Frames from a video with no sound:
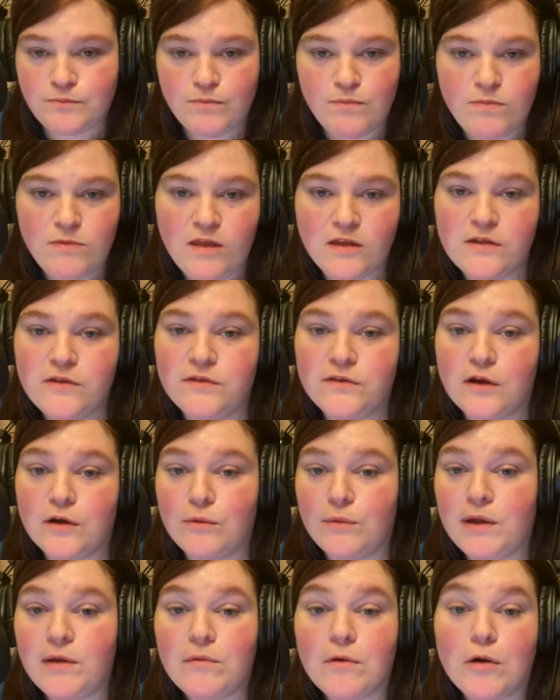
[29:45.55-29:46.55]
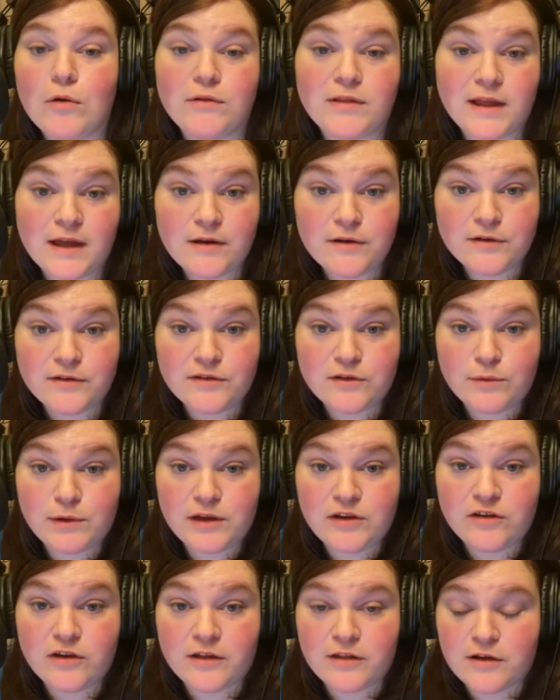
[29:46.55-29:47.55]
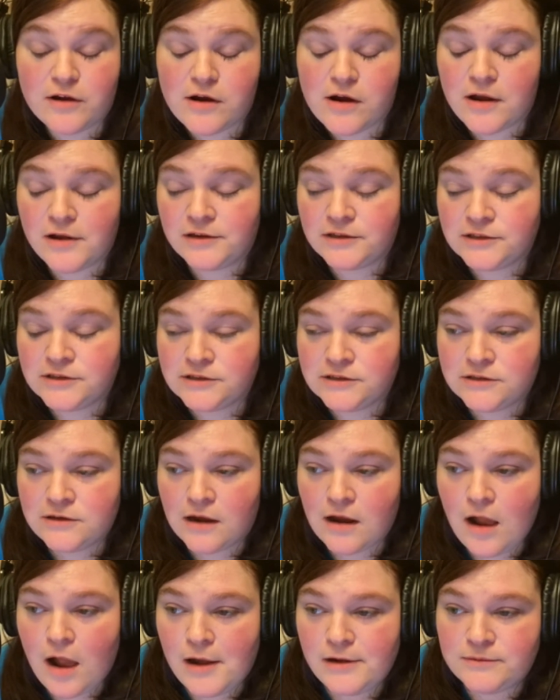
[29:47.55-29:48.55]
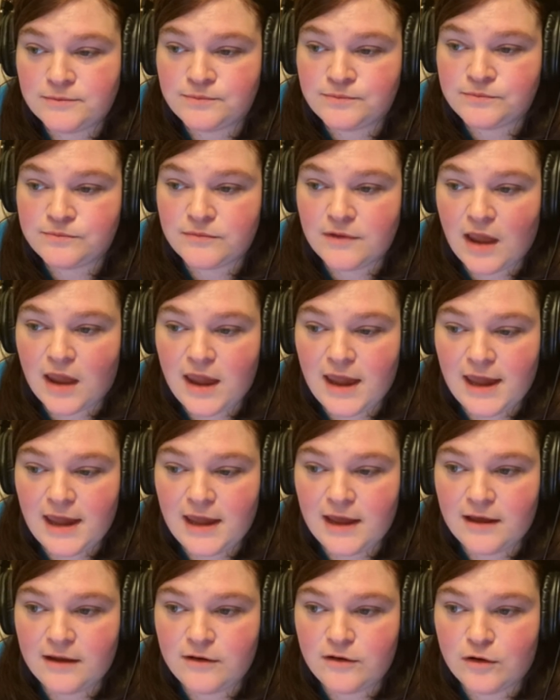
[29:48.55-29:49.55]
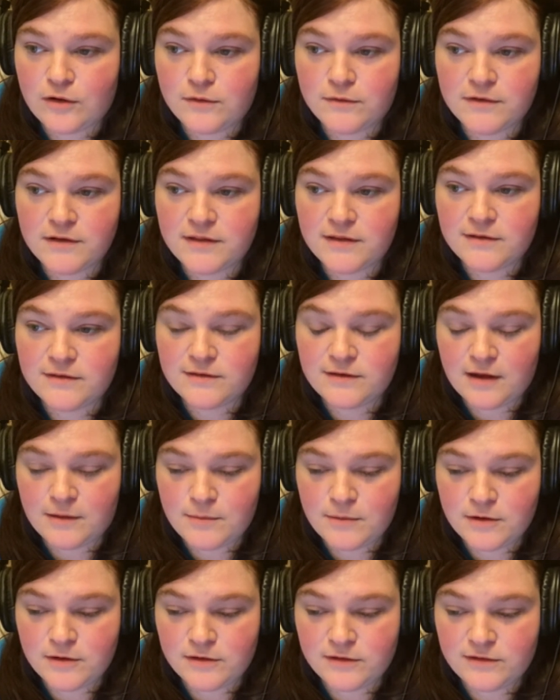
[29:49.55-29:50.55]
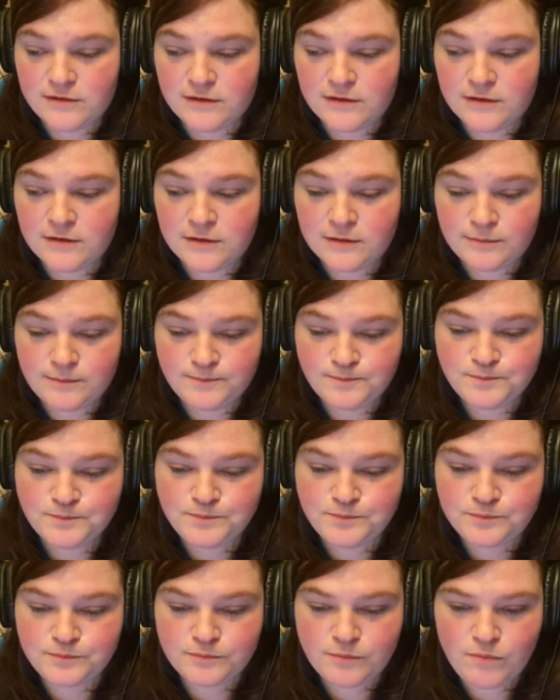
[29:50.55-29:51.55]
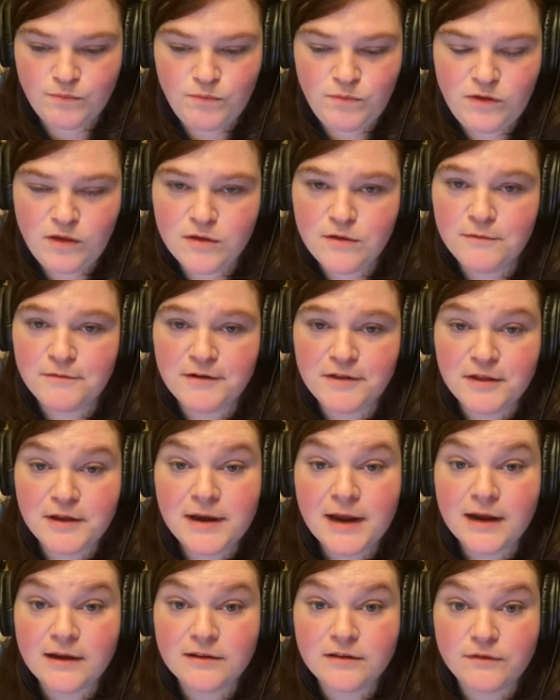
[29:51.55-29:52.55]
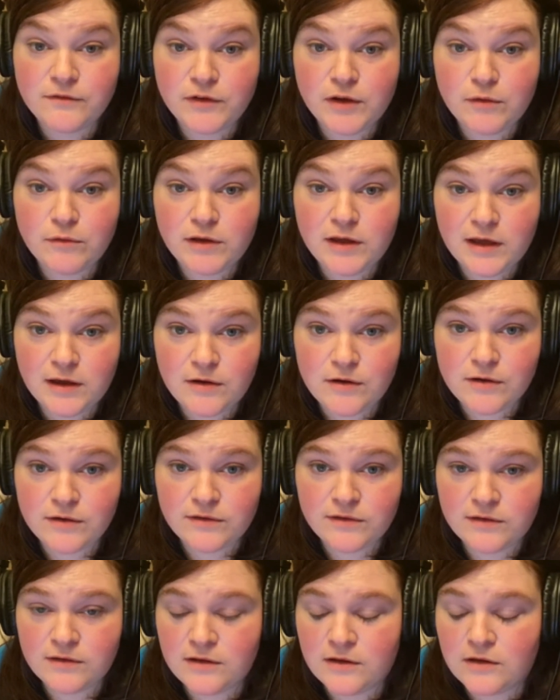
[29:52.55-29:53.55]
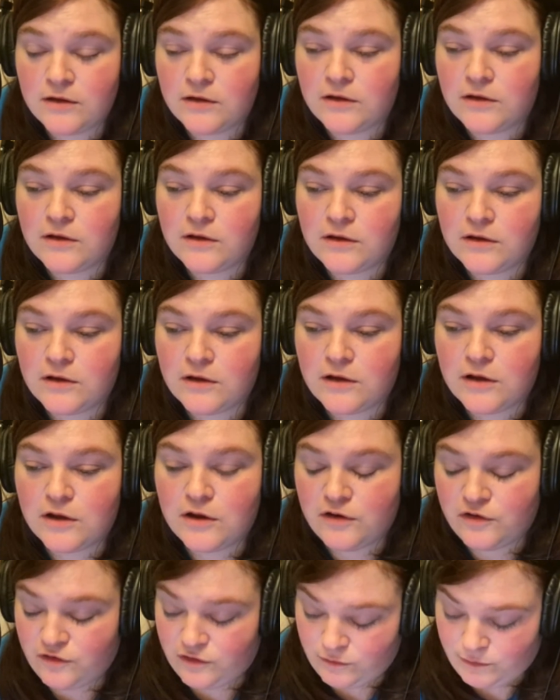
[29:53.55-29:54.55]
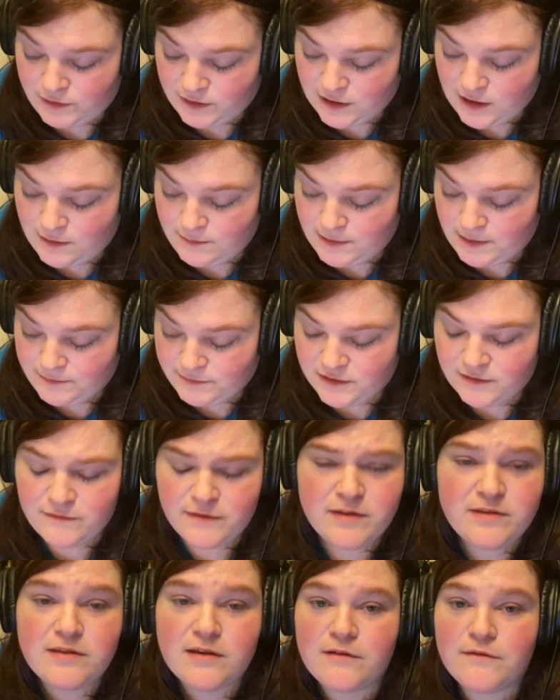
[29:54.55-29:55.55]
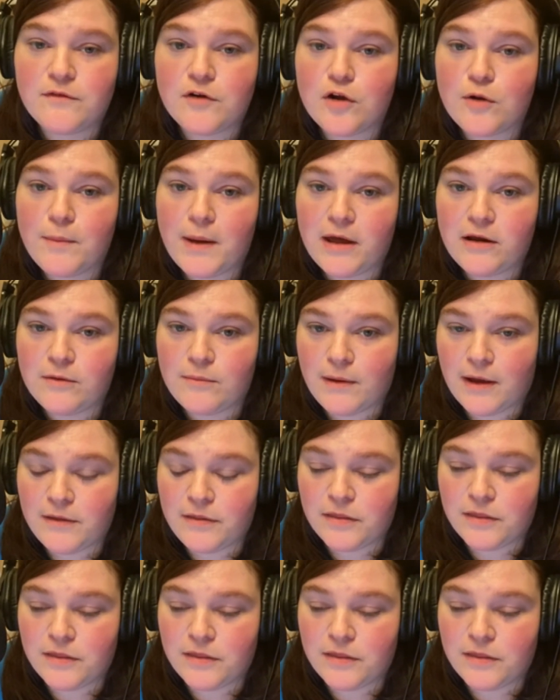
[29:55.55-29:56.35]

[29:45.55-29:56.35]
So we wrote letters to each other, and over the summers, for the next few years, she would come up to visit for about a month.